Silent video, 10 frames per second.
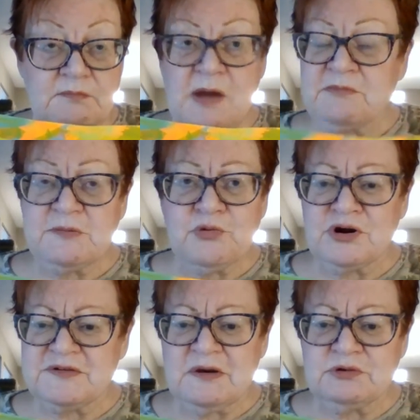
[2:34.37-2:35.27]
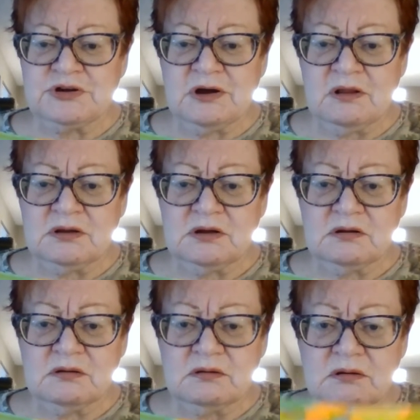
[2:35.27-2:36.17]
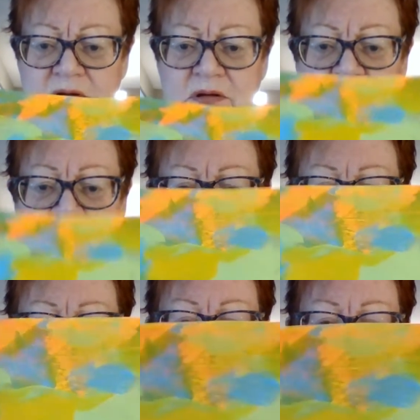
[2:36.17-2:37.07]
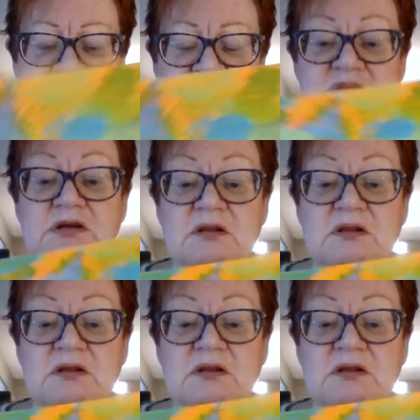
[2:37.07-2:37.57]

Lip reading: Memory board, is that what you call it? Memory sheet.